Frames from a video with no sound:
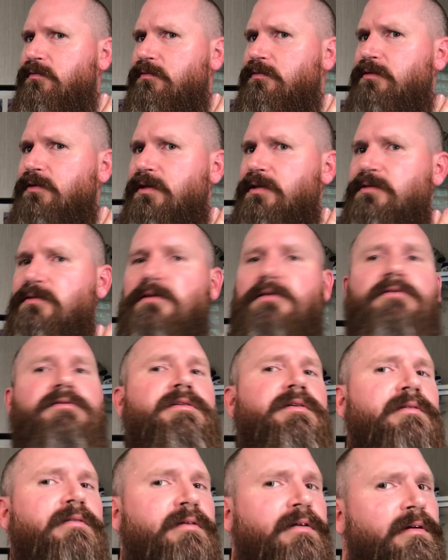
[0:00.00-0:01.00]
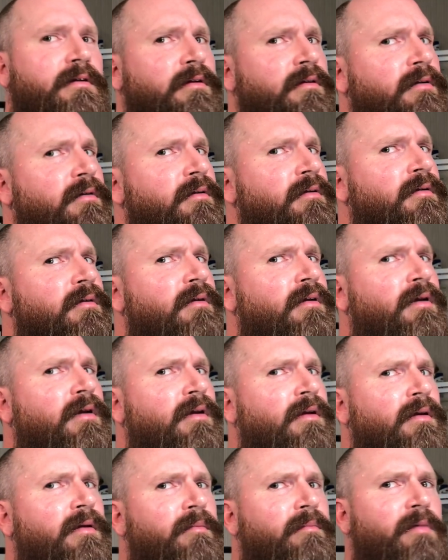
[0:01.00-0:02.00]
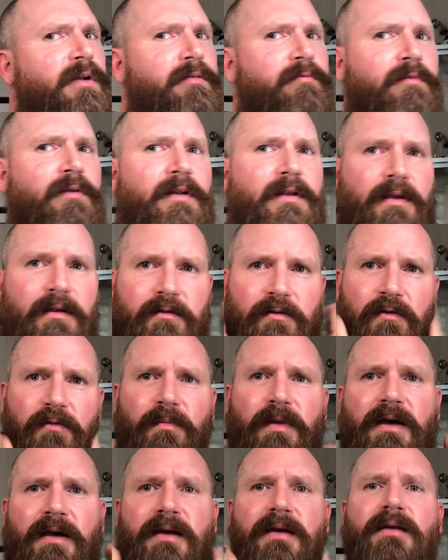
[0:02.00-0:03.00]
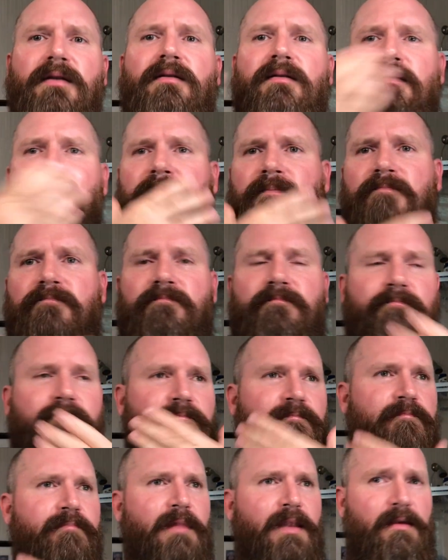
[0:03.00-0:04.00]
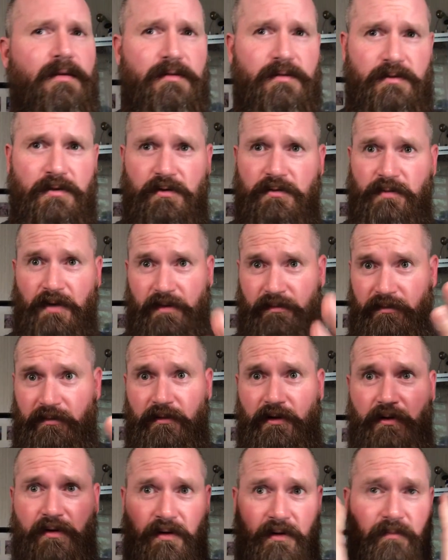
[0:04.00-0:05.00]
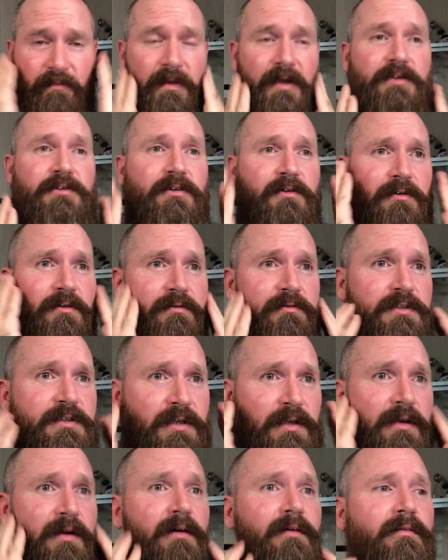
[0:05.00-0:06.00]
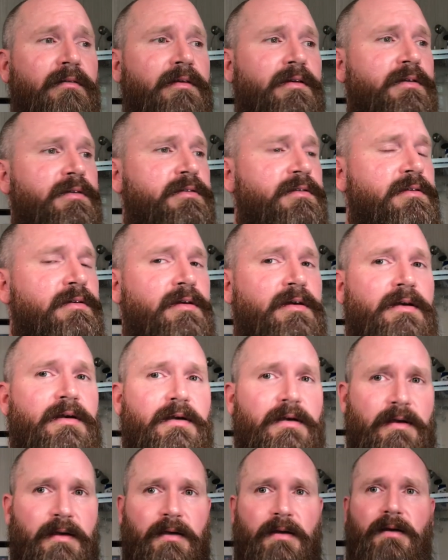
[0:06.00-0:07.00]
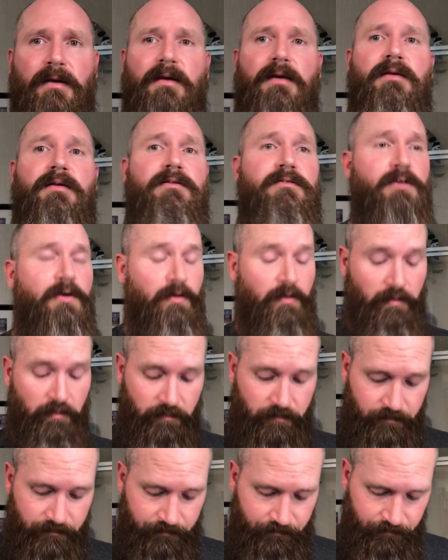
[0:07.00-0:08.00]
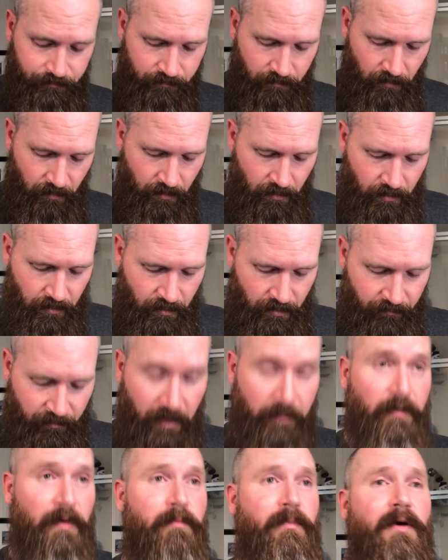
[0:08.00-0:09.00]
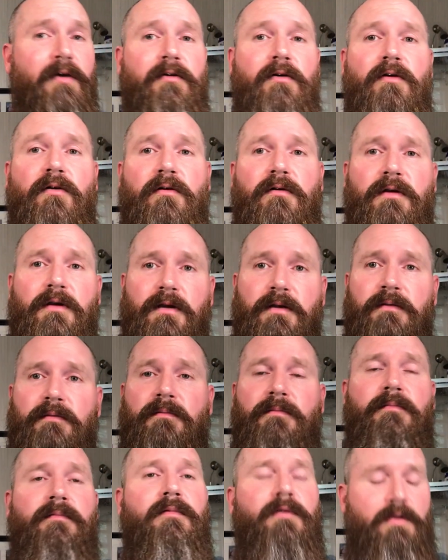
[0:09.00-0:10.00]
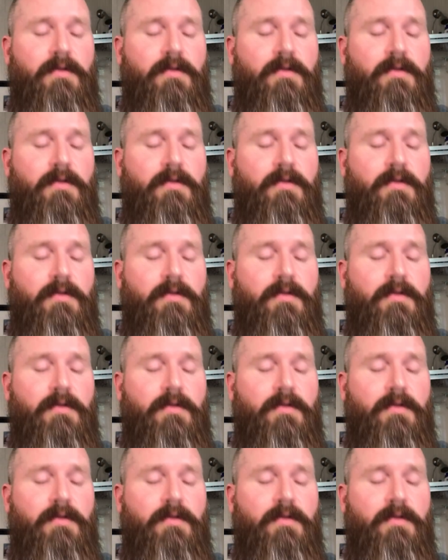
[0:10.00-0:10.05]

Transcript: Translucent there, but it really ain't too bad. Excuse me, I'm looking to make sure you can see all this. So I've got my beard oil in,